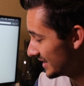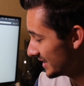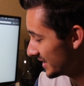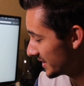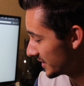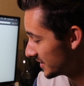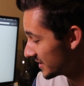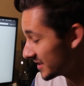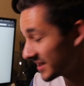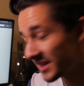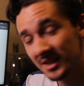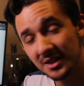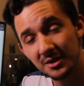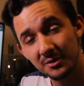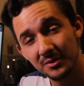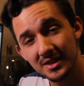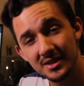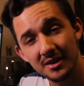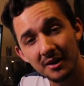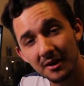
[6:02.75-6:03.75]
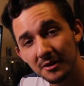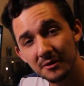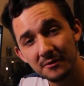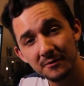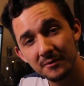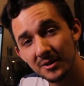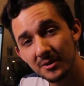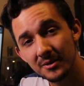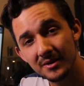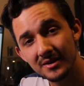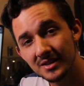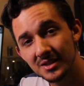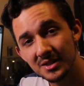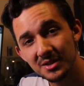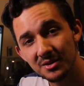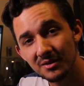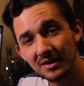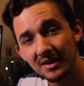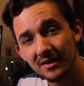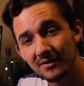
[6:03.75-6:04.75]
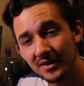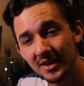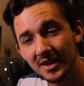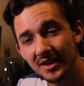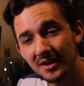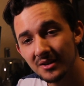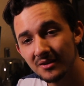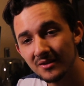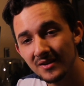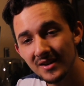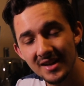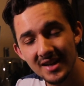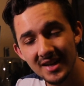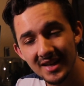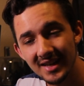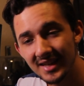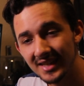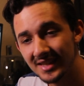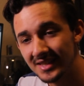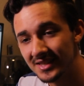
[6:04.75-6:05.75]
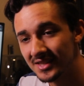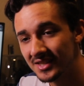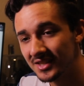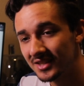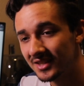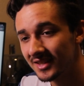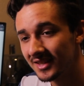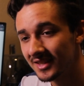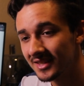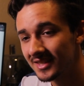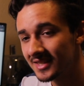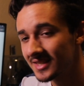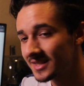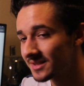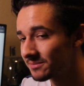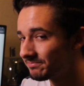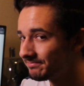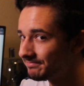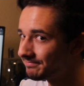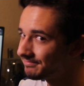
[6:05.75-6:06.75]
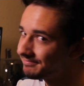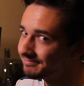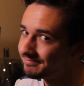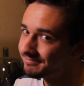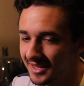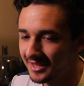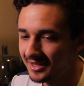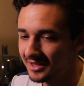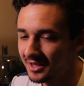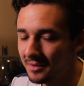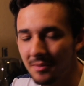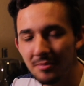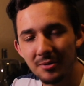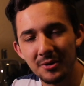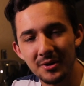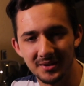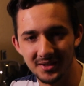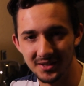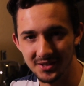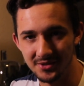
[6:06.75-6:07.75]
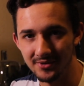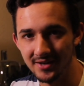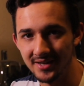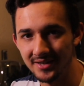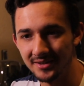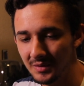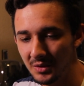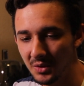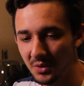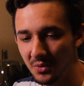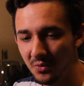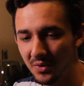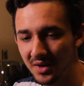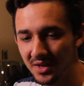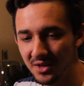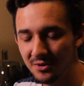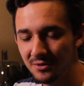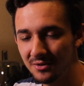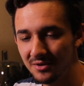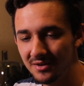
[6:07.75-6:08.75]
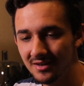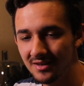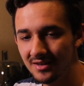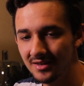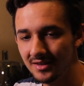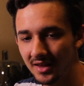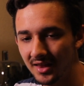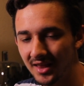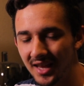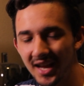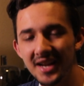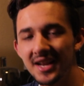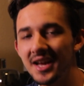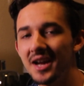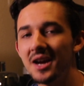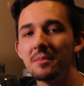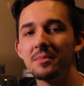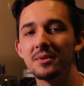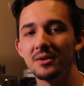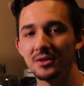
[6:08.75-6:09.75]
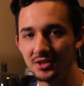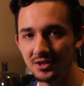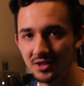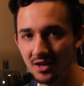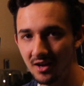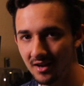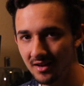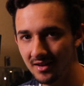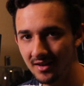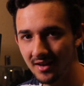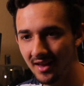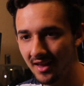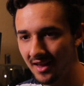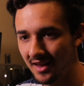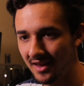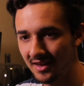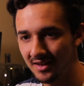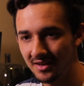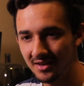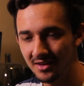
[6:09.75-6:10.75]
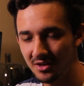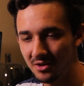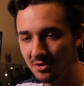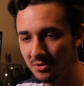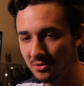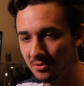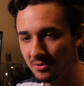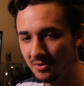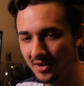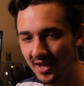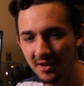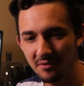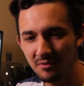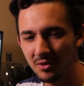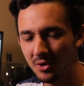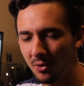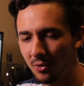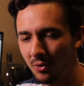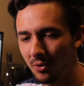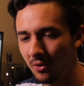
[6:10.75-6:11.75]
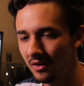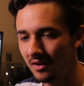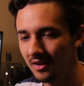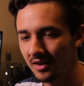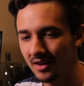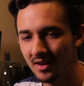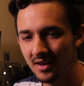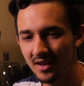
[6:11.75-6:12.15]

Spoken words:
the continuous autofocus during video is just, let me put it this way. When you're lining up your shot and you hit record